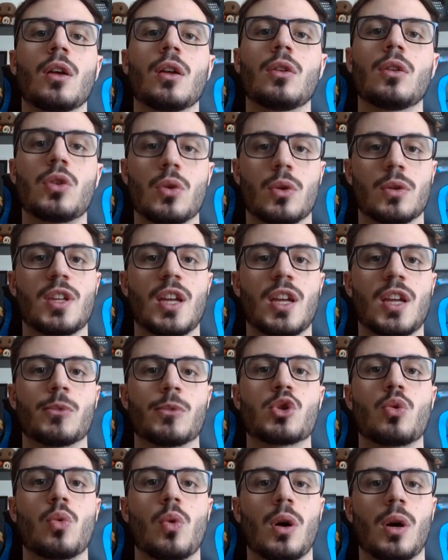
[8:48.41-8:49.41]
took them
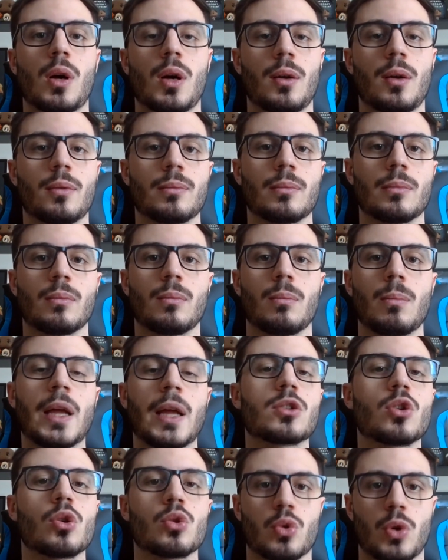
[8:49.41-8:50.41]
to a
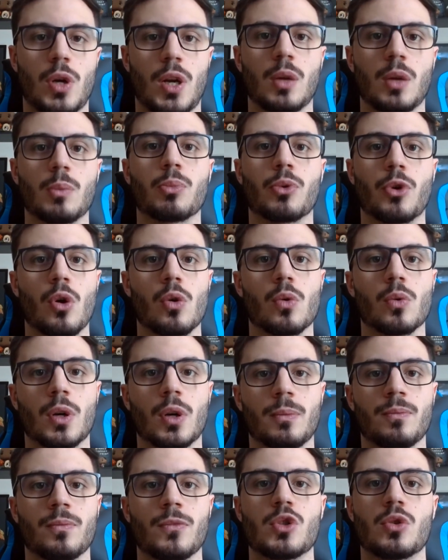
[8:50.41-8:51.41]
mental training
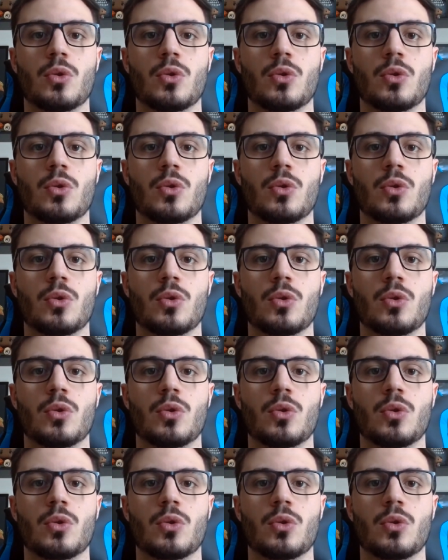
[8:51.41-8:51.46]
program,